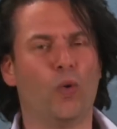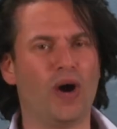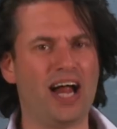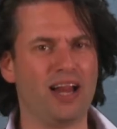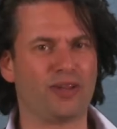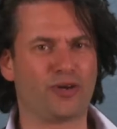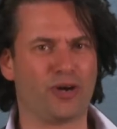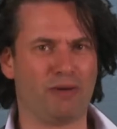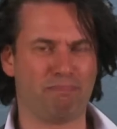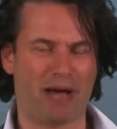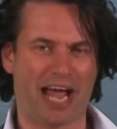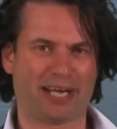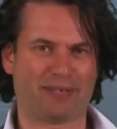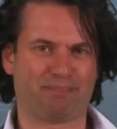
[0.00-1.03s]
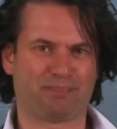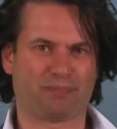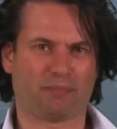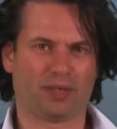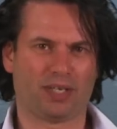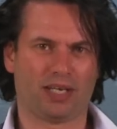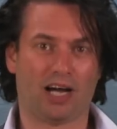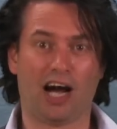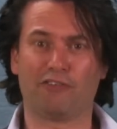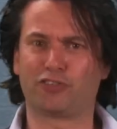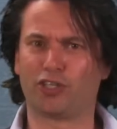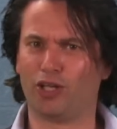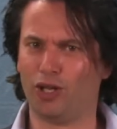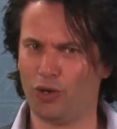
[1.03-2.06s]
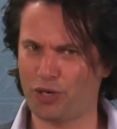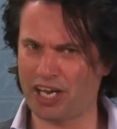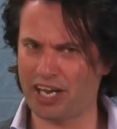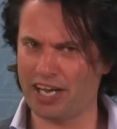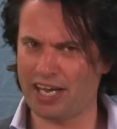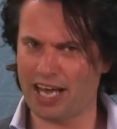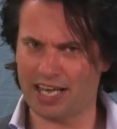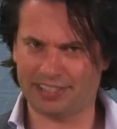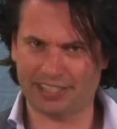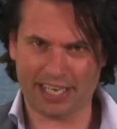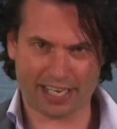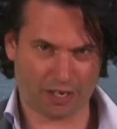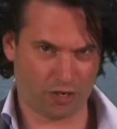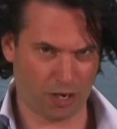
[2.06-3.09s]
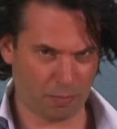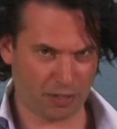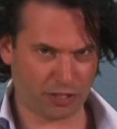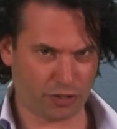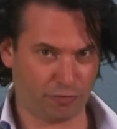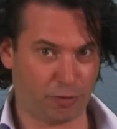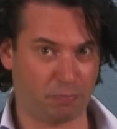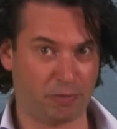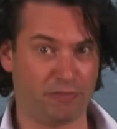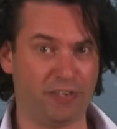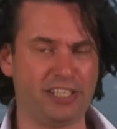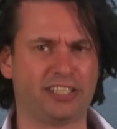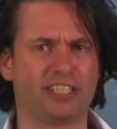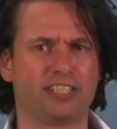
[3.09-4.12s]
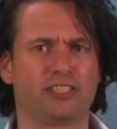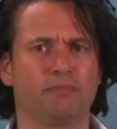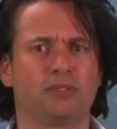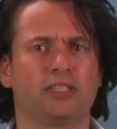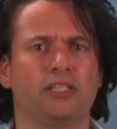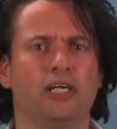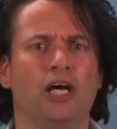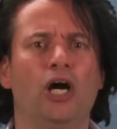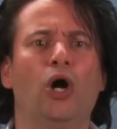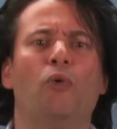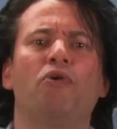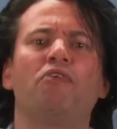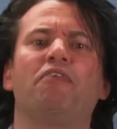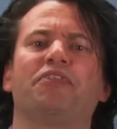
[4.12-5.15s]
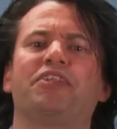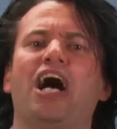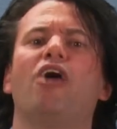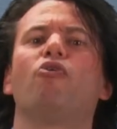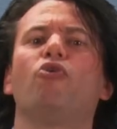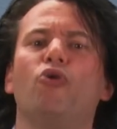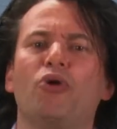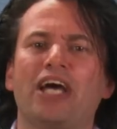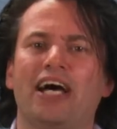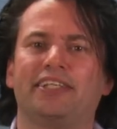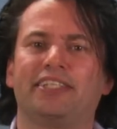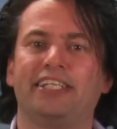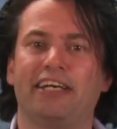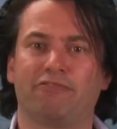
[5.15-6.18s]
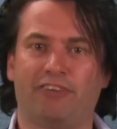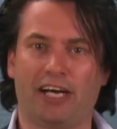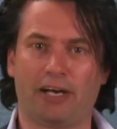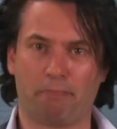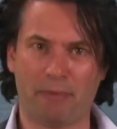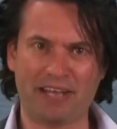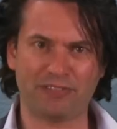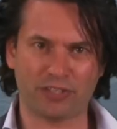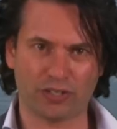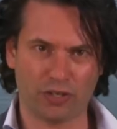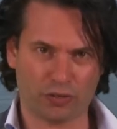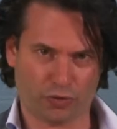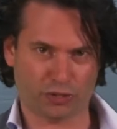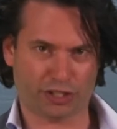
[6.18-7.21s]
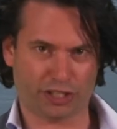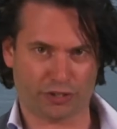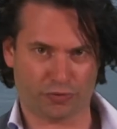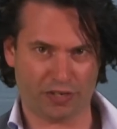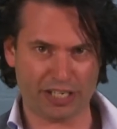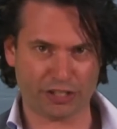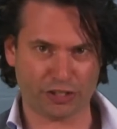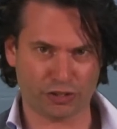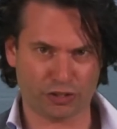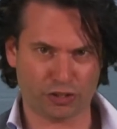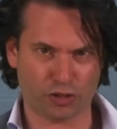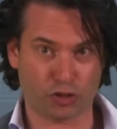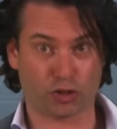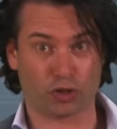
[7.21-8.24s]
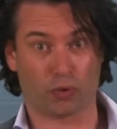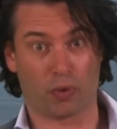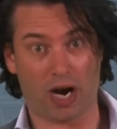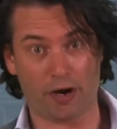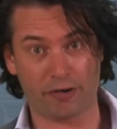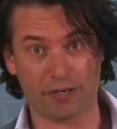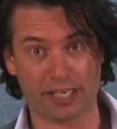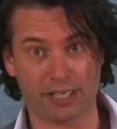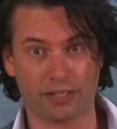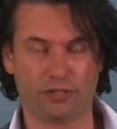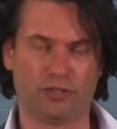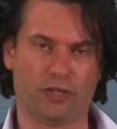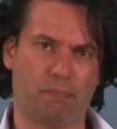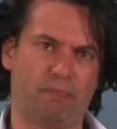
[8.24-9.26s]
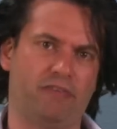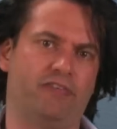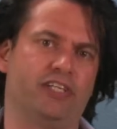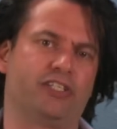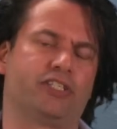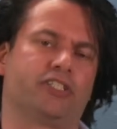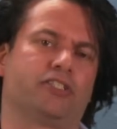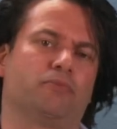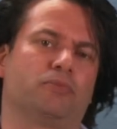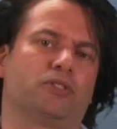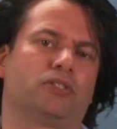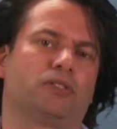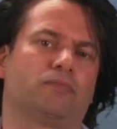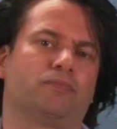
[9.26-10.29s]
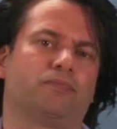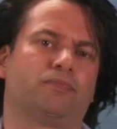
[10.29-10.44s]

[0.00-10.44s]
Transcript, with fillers: Welcome back. After looking at the economics of the PV systems, we will now look at the environmental considerations surrounding the PV systems.